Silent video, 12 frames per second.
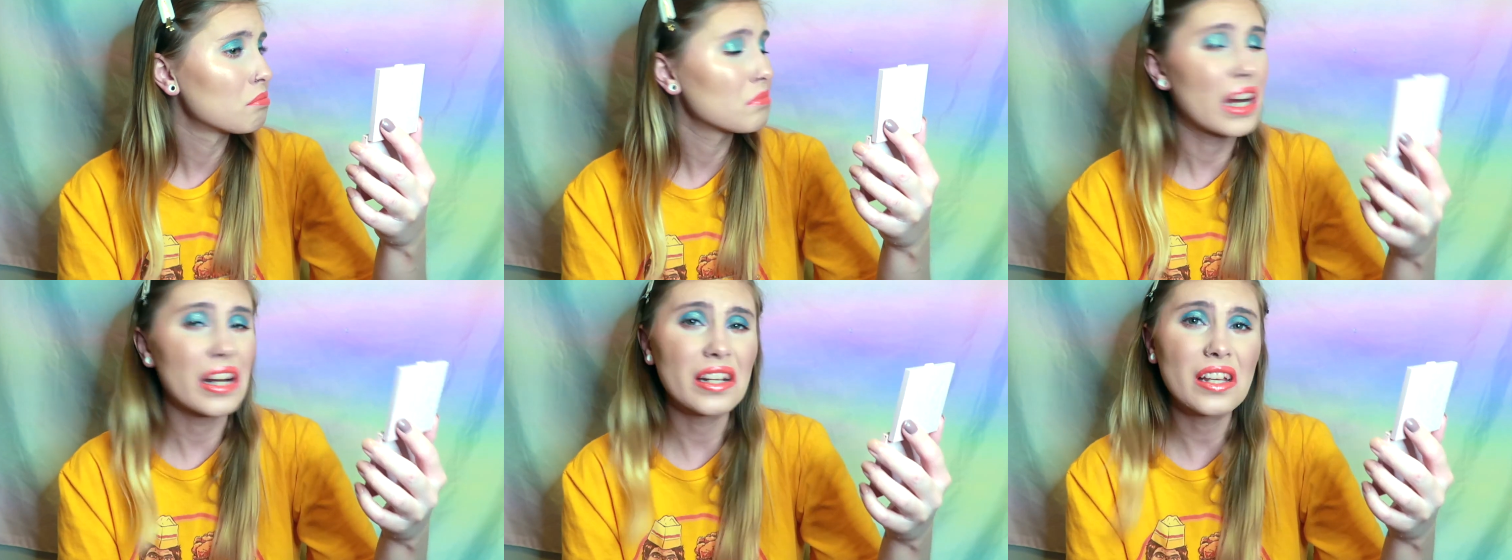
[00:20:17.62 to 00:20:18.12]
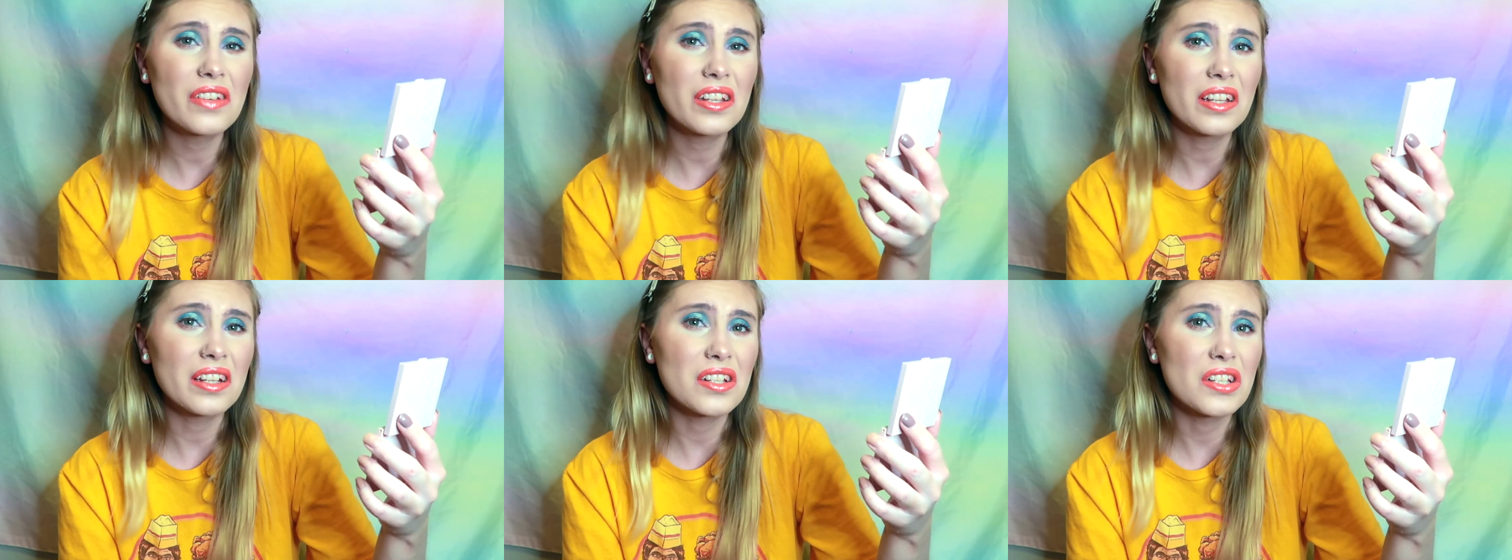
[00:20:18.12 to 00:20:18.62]
I'd give it
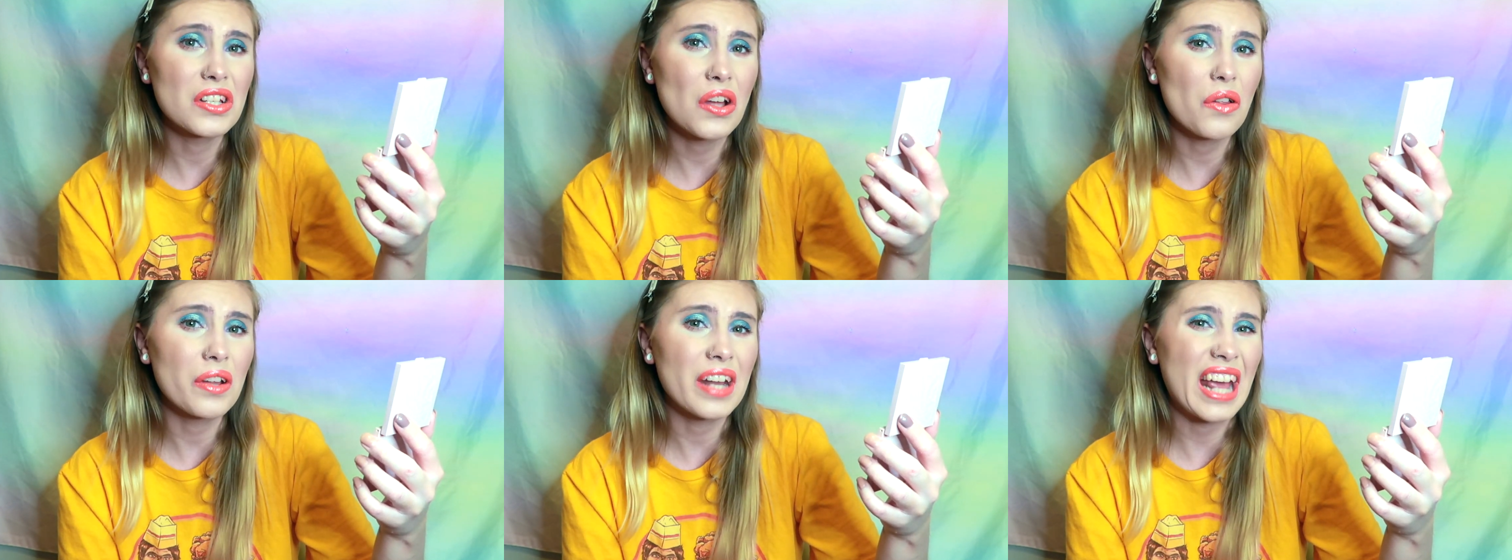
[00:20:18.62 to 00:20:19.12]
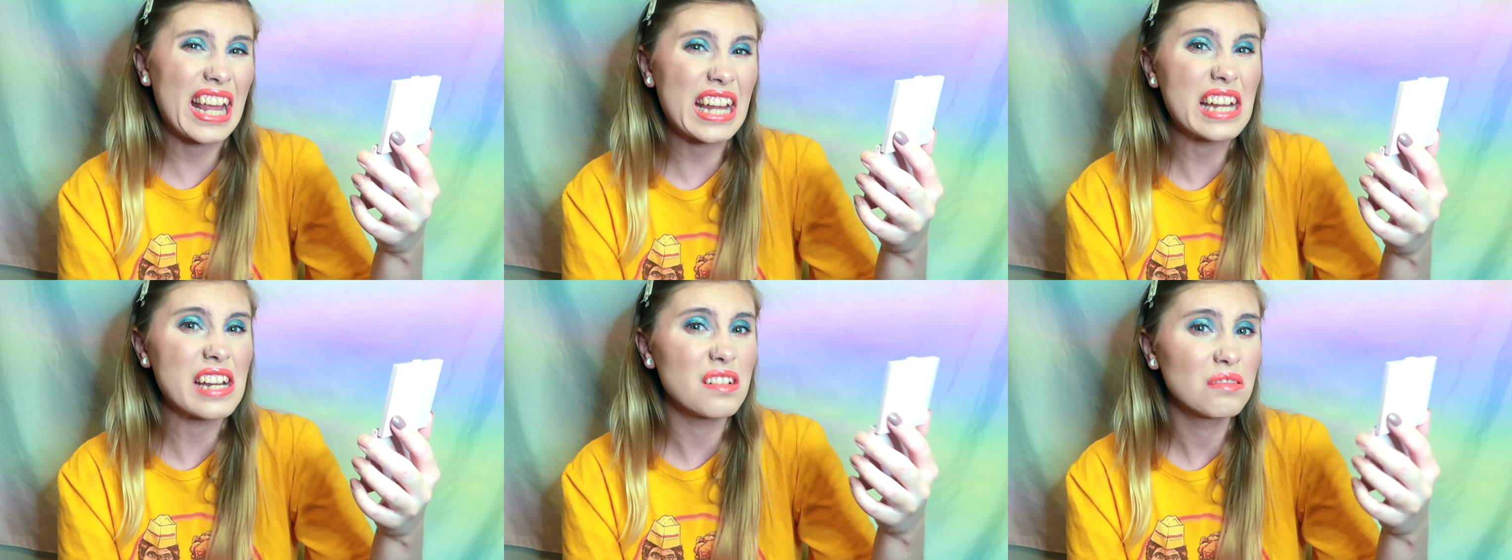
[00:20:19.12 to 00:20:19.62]
like a solid
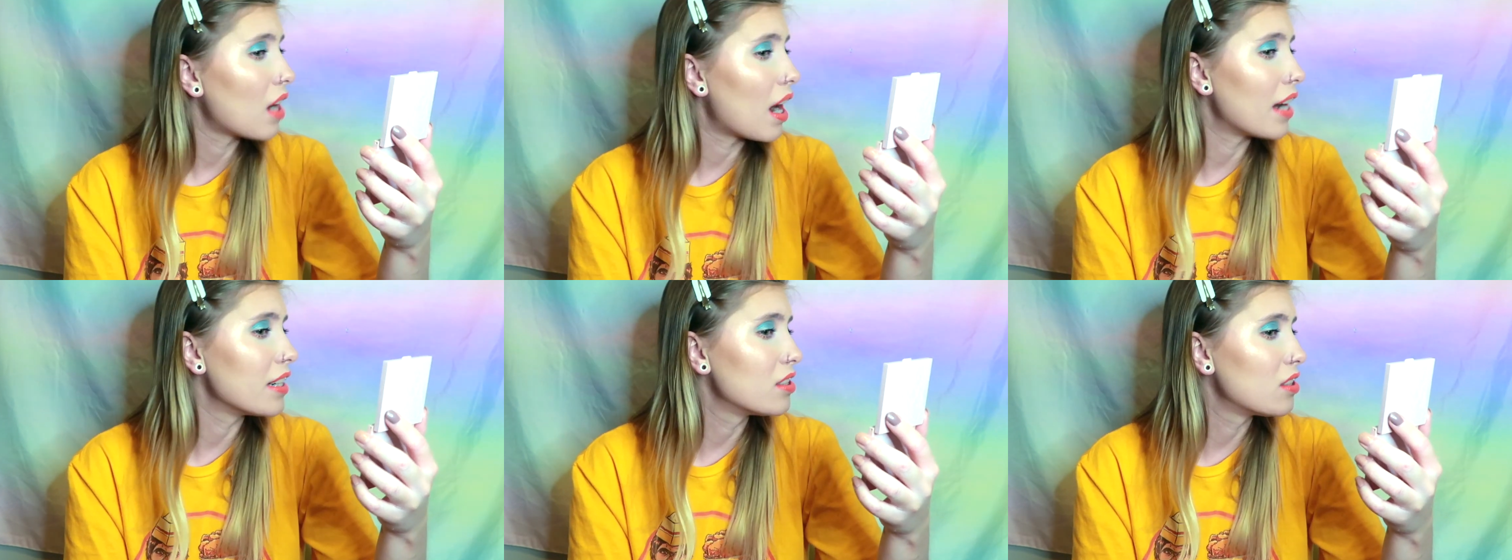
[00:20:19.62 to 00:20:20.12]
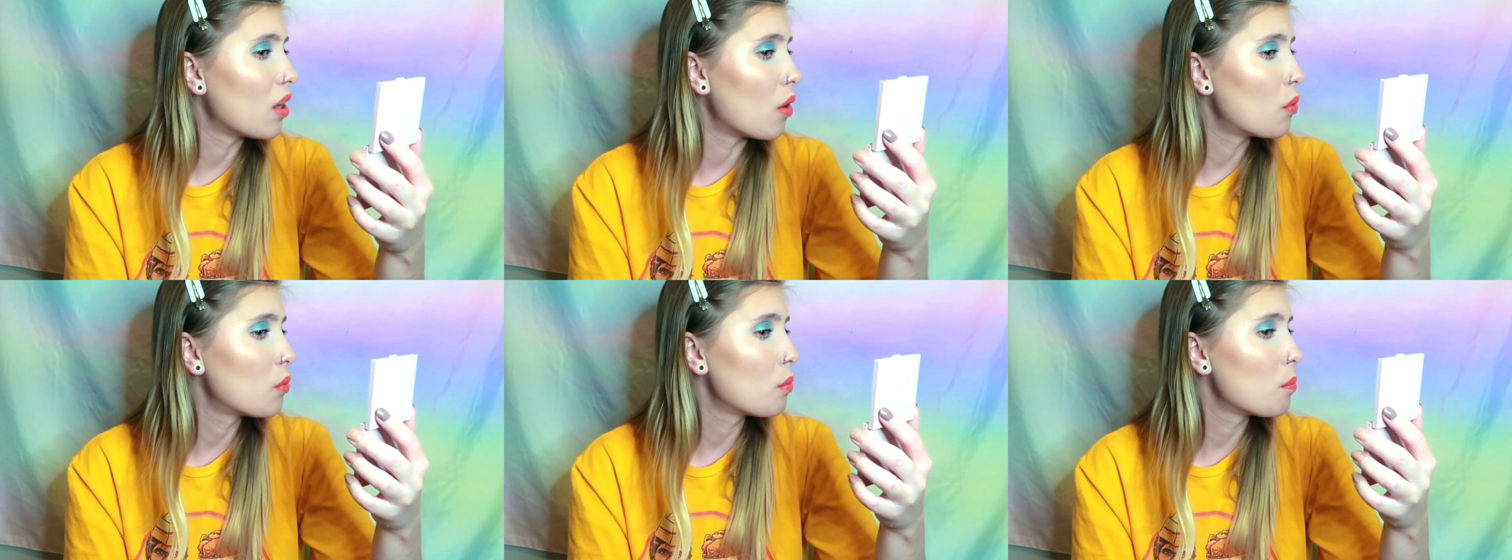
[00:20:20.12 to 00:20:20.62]
8. I
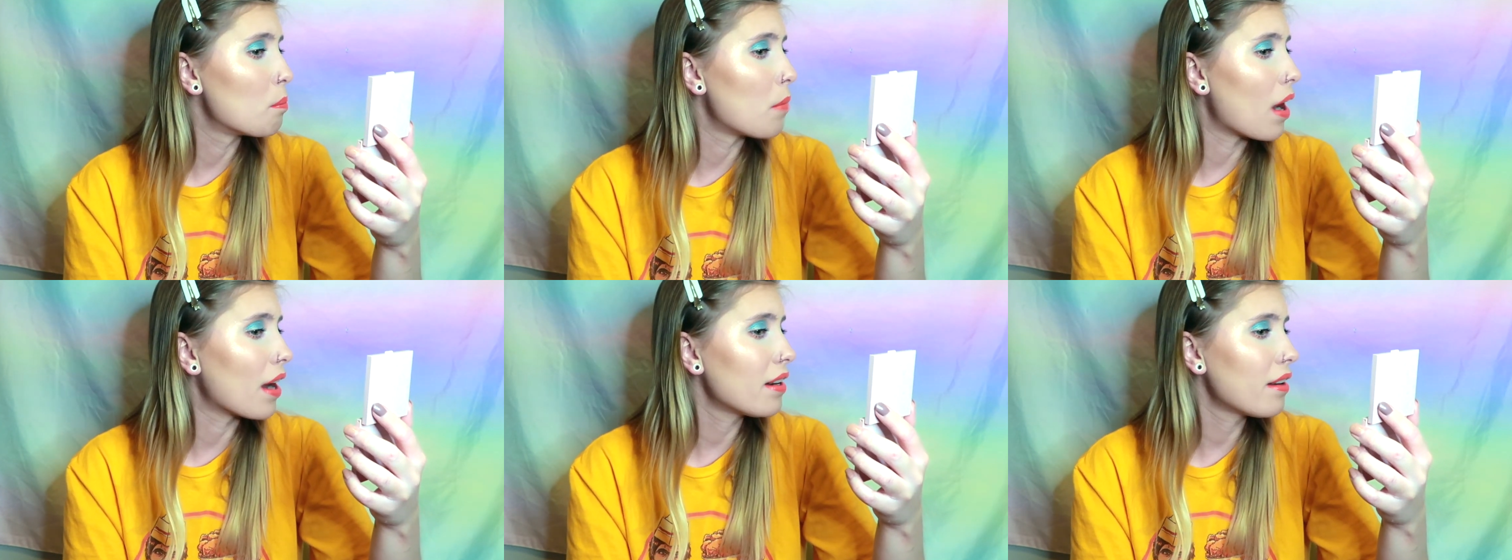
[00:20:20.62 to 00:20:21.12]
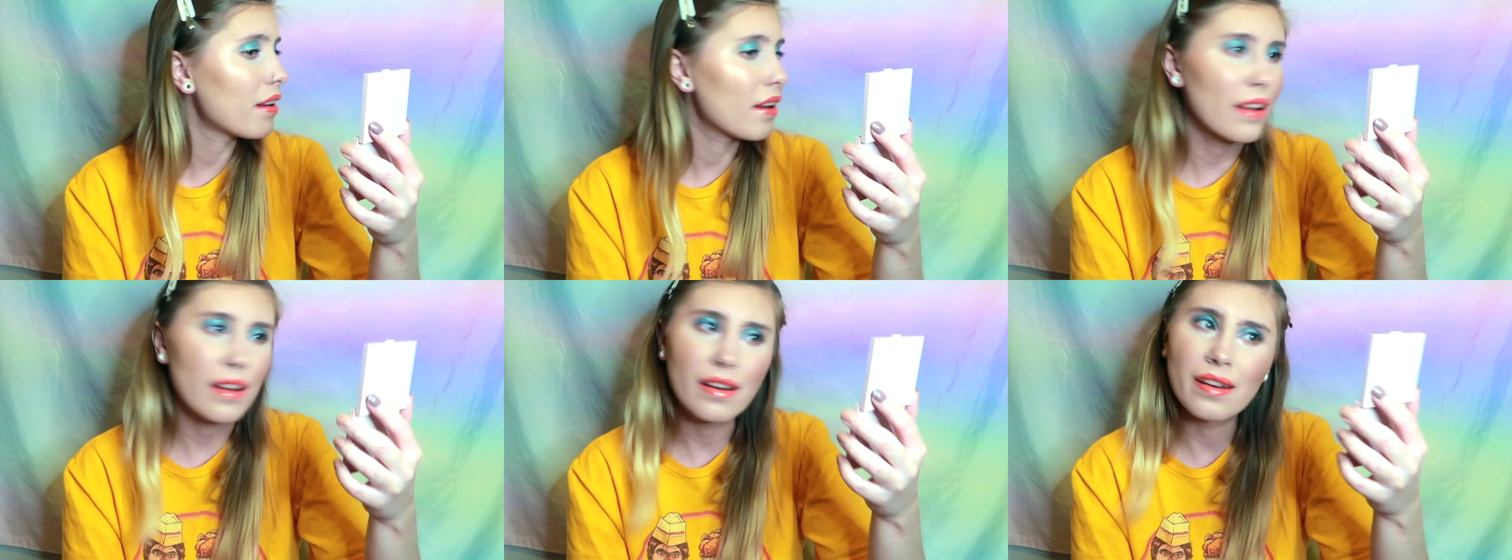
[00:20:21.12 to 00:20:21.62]
don't mind
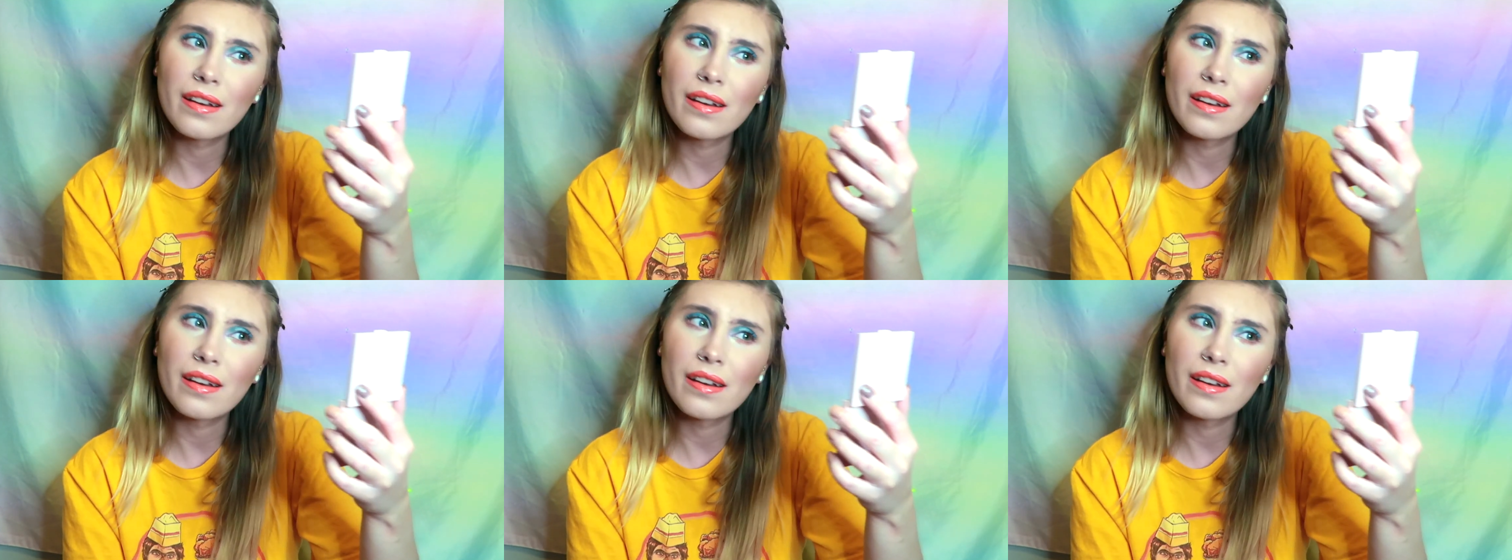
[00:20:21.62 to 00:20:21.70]
it.